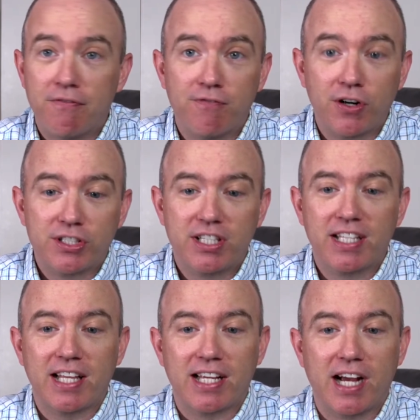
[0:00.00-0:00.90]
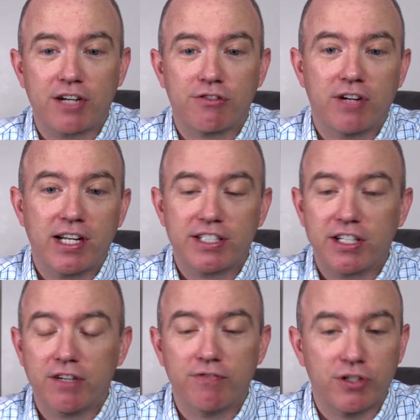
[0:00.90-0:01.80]
the first thing that God
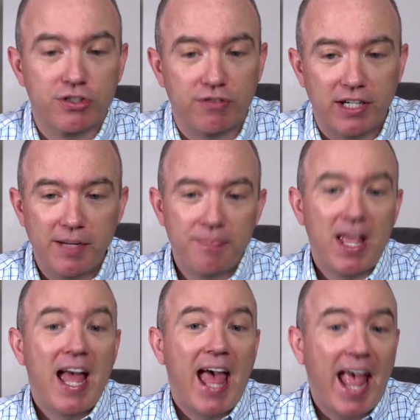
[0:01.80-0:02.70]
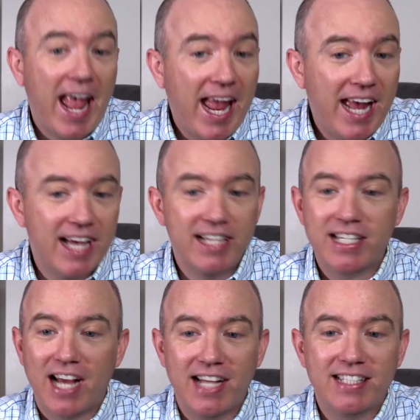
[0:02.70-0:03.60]
creates here in verse three,
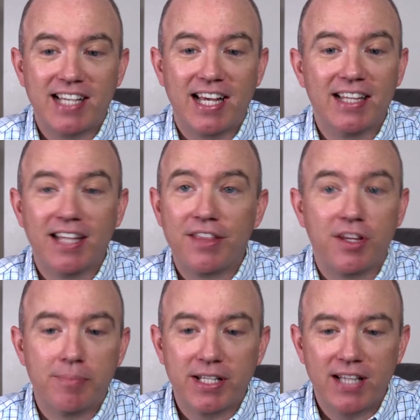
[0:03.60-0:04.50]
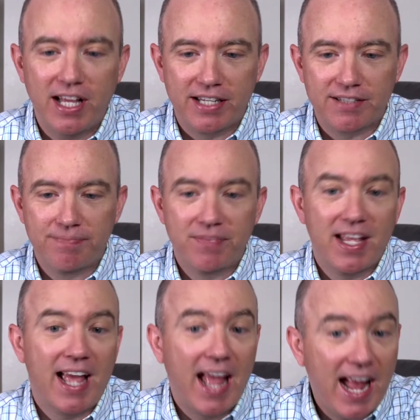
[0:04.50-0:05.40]
and God said, "Let there be light,"
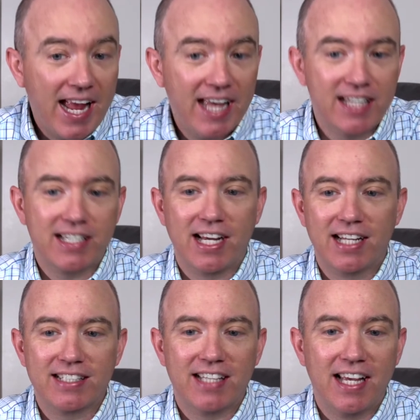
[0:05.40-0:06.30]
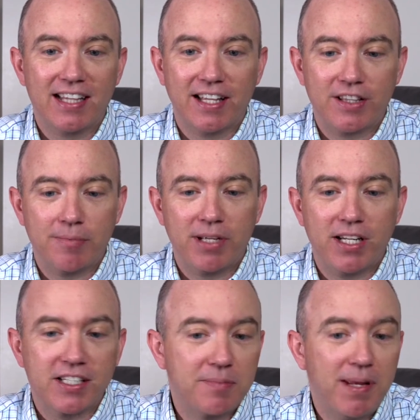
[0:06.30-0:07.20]
and God said, "Let there be an